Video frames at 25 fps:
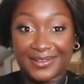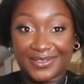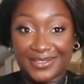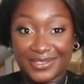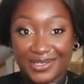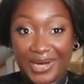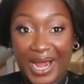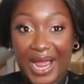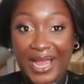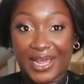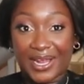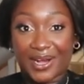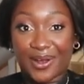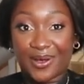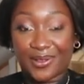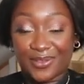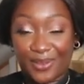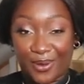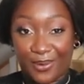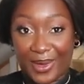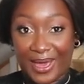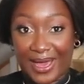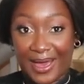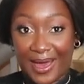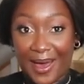Drag it all
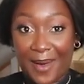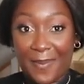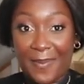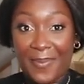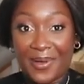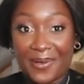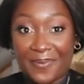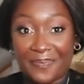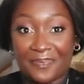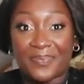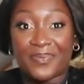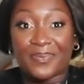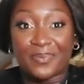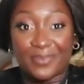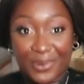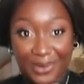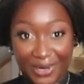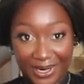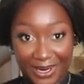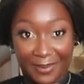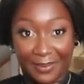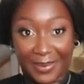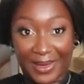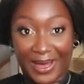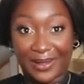the way up,
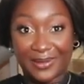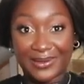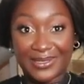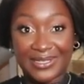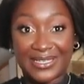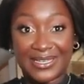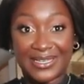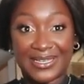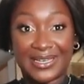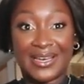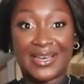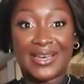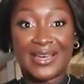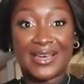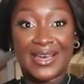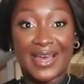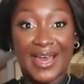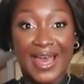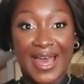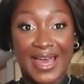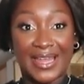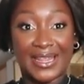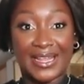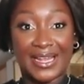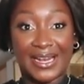put a belt,
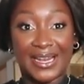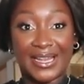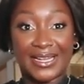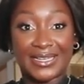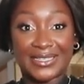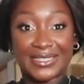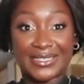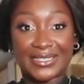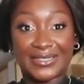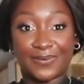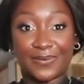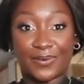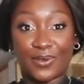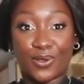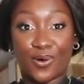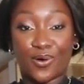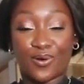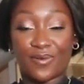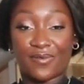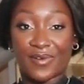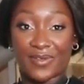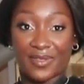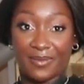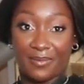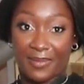and then let this flow
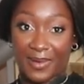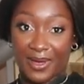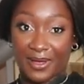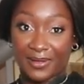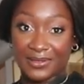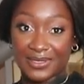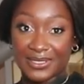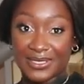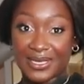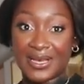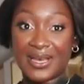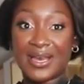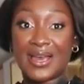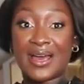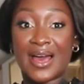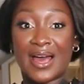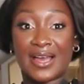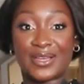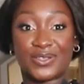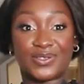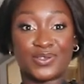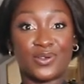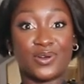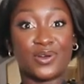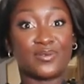over the belt
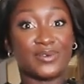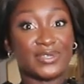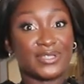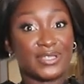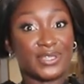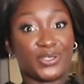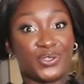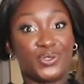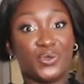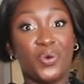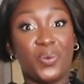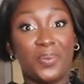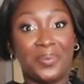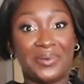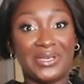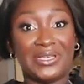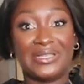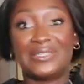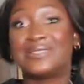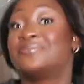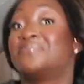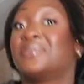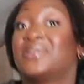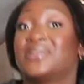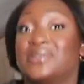as though it was a
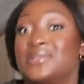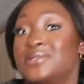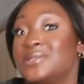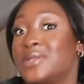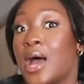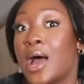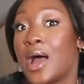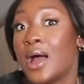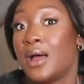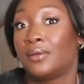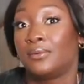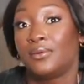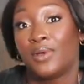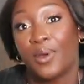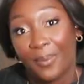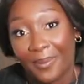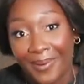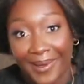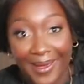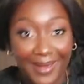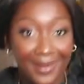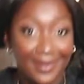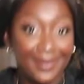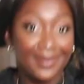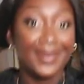two-piece but it's not
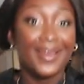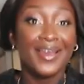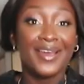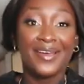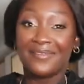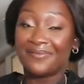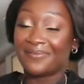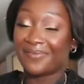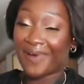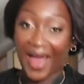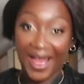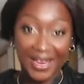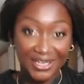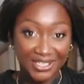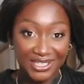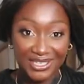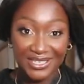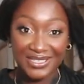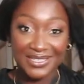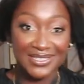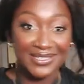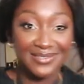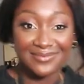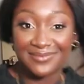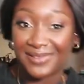okay fashion
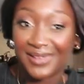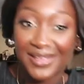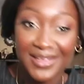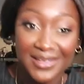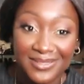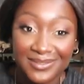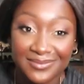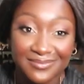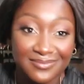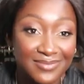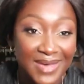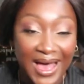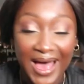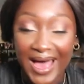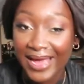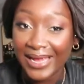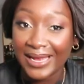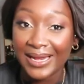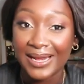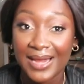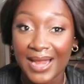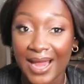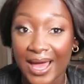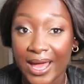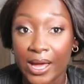is like i
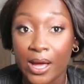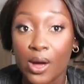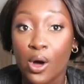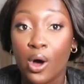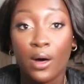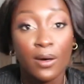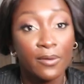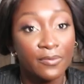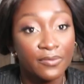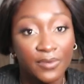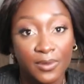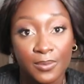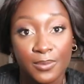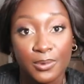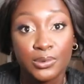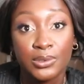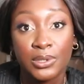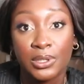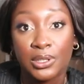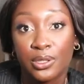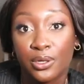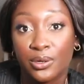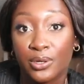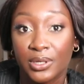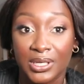like comfortable
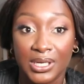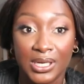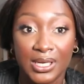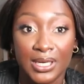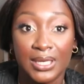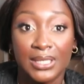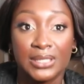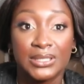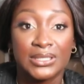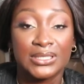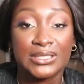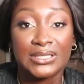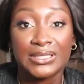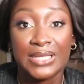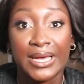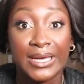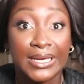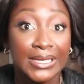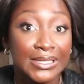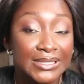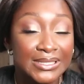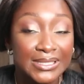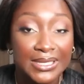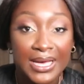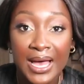clothing and just like
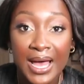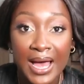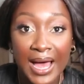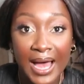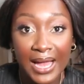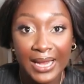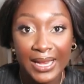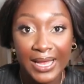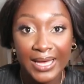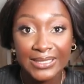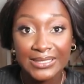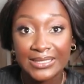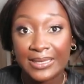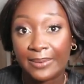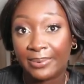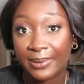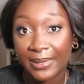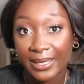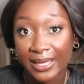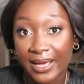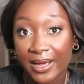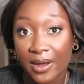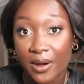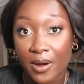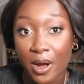i like to
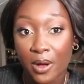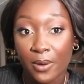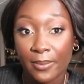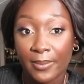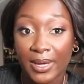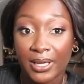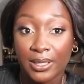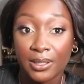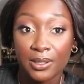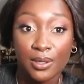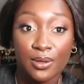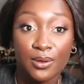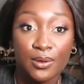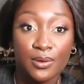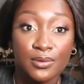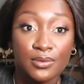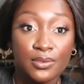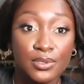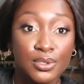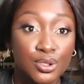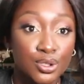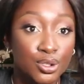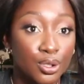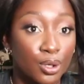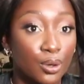play around my clothes
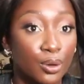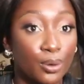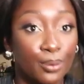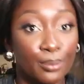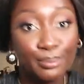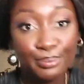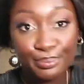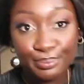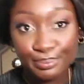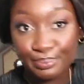so